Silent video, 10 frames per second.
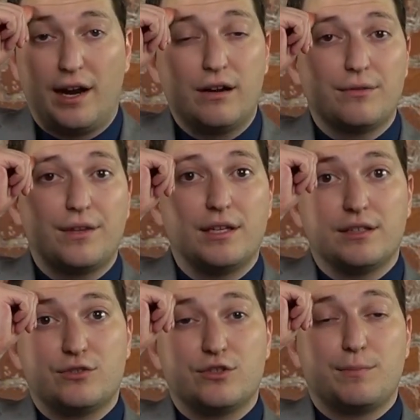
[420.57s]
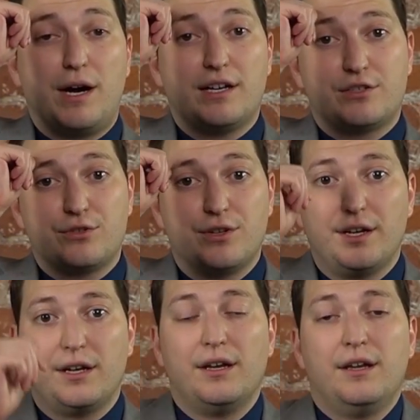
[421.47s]
I don't think it's just
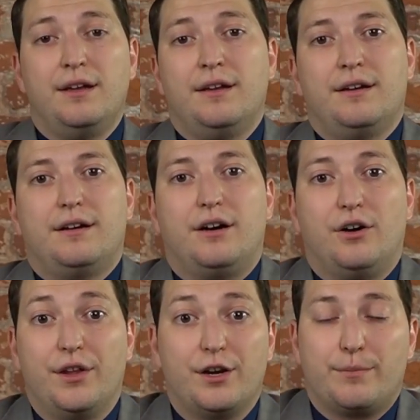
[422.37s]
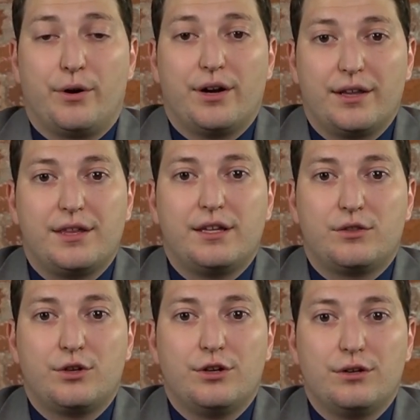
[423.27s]
posturing on their part. I
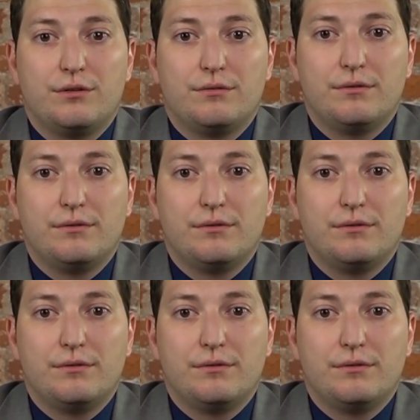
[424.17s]
think they're